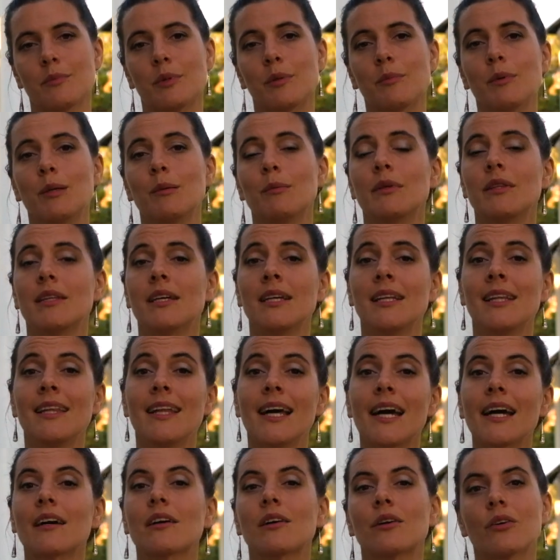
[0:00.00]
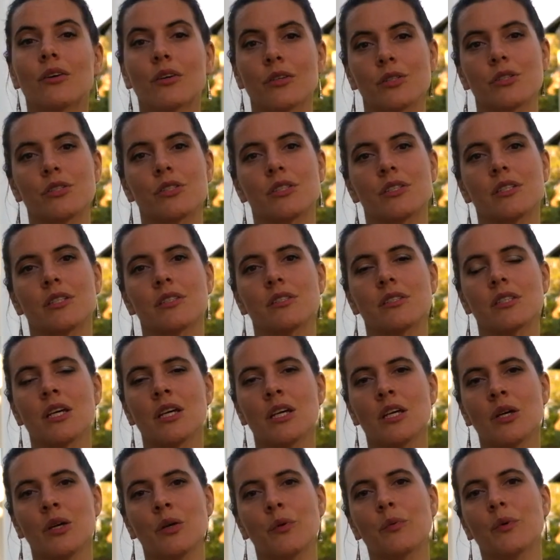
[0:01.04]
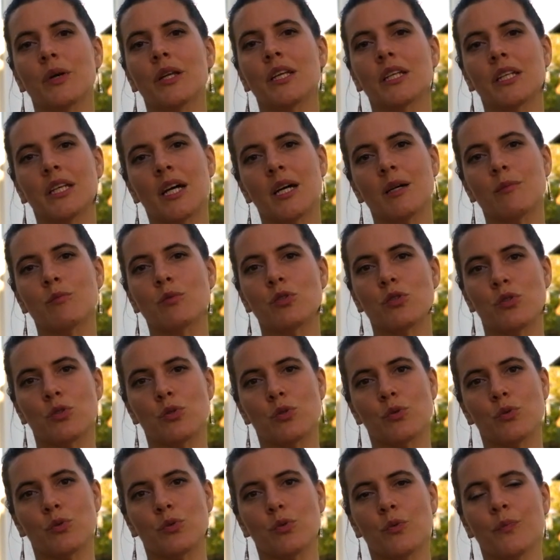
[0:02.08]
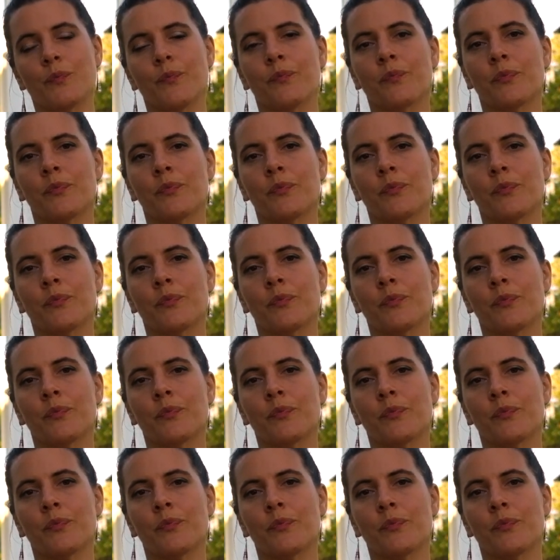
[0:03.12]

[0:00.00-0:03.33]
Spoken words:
But maybe they lack consciousness when it comes to